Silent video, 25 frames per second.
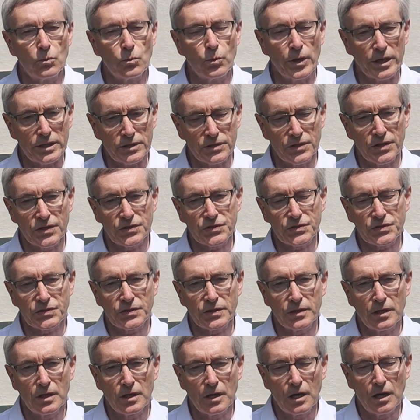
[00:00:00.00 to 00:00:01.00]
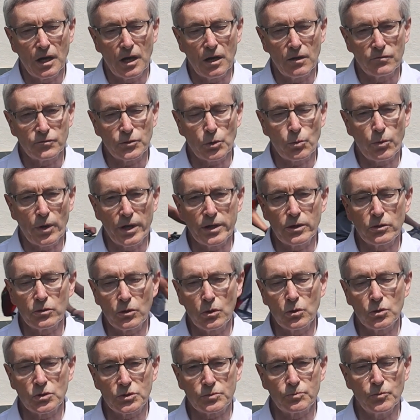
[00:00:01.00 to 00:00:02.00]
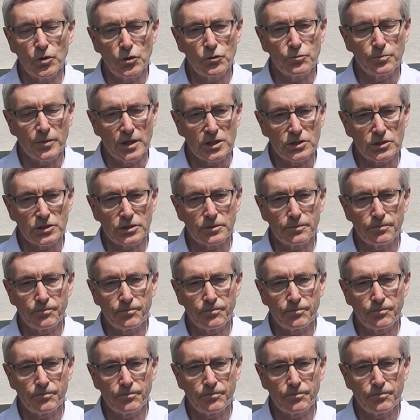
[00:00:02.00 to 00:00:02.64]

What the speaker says: witness of the White Rose movement.